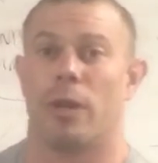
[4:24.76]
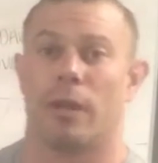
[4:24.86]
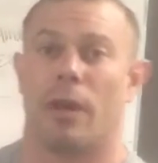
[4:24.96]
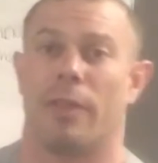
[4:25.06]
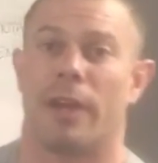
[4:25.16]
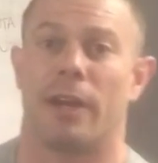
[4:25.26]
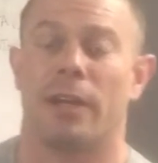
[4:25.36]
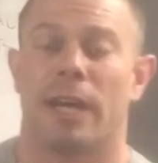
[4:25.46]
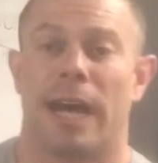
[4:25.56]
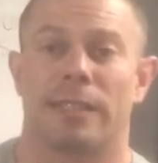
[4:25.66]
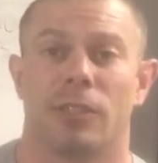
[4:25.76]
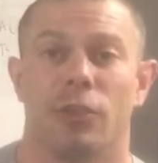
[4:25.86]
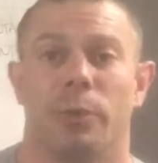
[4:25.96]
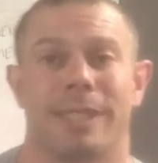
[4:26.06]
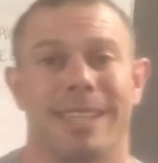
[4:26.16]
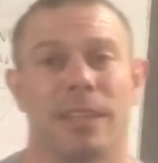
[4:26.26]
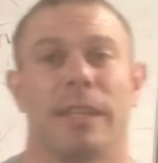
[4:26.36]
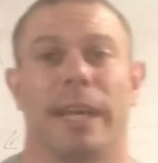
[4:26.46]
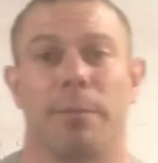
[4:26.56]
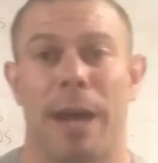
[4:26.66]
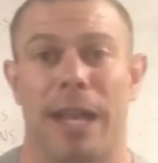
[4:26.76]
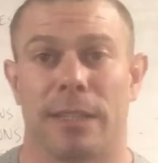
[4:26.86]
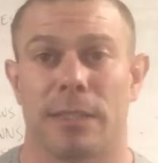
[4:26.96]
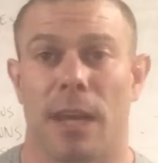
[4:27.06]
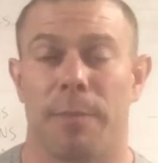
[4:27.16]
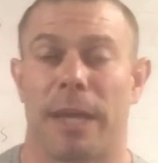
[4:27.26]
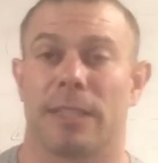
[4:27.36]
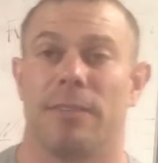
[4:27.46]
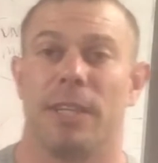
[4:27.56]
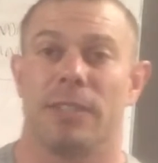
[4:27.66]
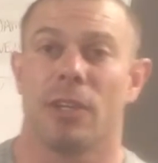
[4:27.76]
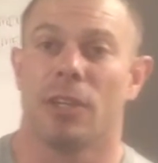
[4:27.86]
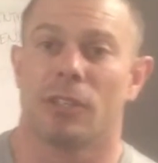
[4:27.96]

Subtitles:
one on there has to do with single-legged balance type activities.